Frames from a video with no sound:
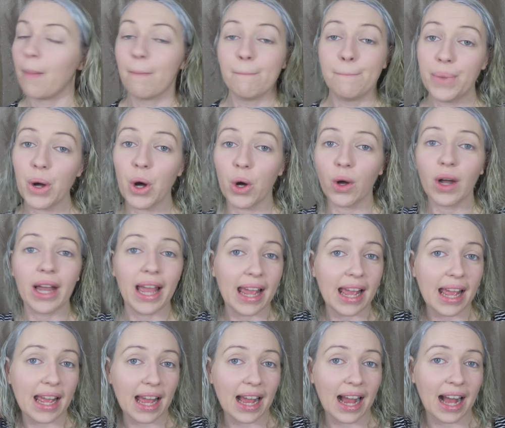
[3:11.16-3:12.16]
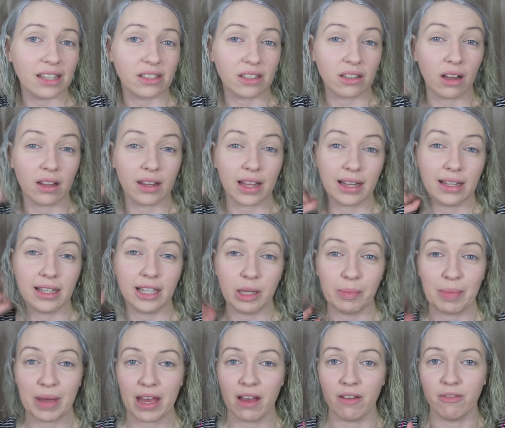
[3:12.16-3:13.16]
But it, it has got that little
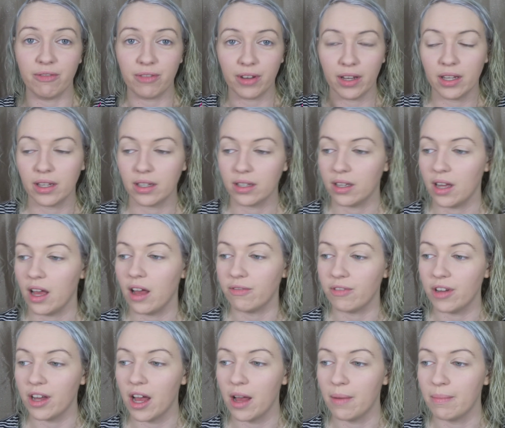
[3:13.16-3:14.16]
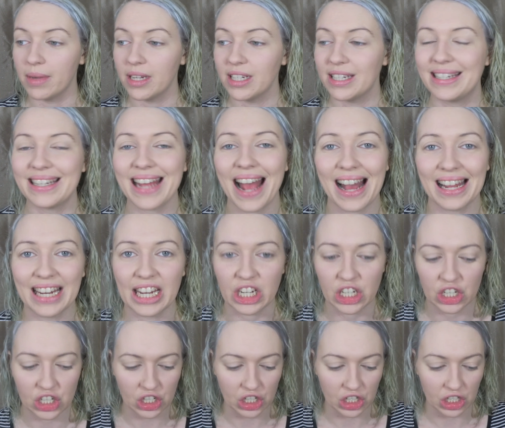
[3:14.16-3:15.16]
bit of, of um,
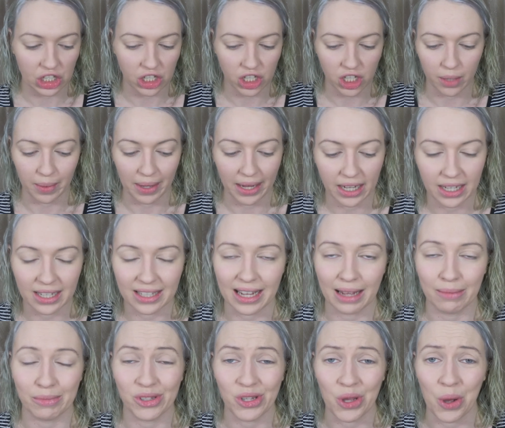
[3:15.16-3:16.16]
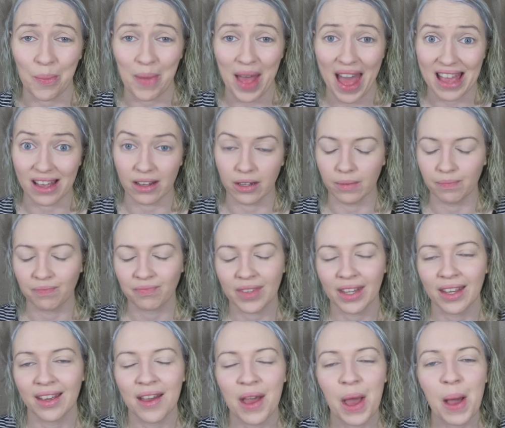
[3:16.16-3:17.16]
tannishness to it because I'm so pale.
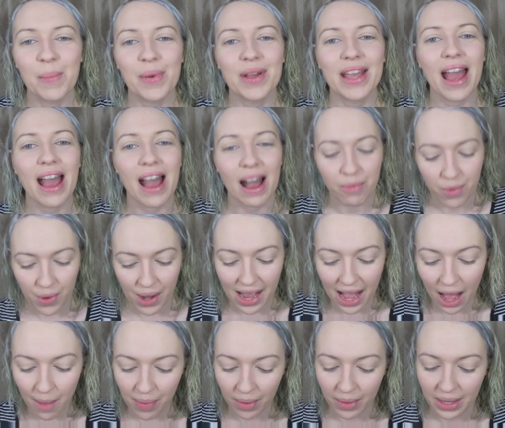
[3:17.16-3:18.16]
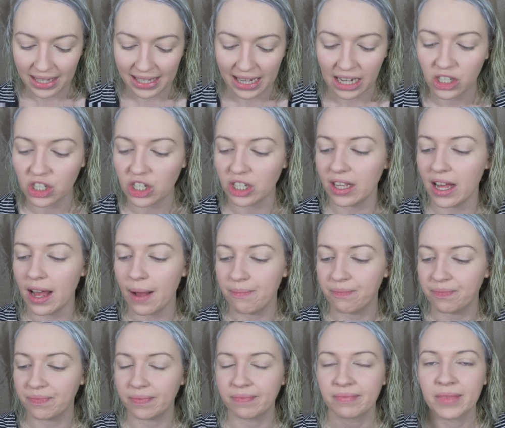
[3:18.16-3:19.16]
But yeah, I'm quite happy with this actually.
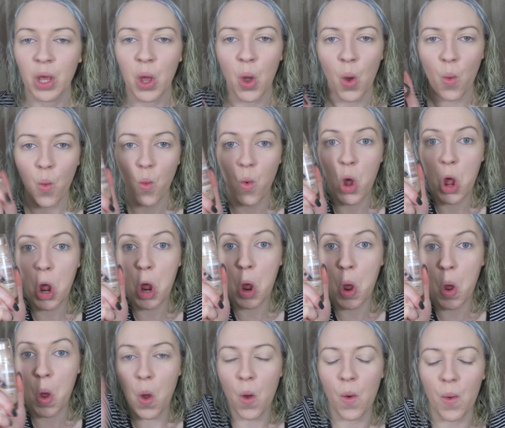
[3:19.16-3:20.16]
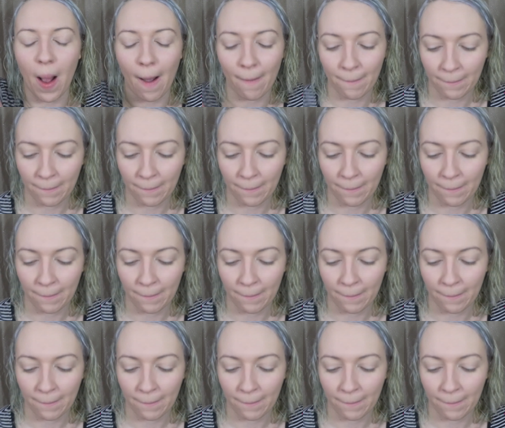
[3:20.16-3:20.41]
Woo!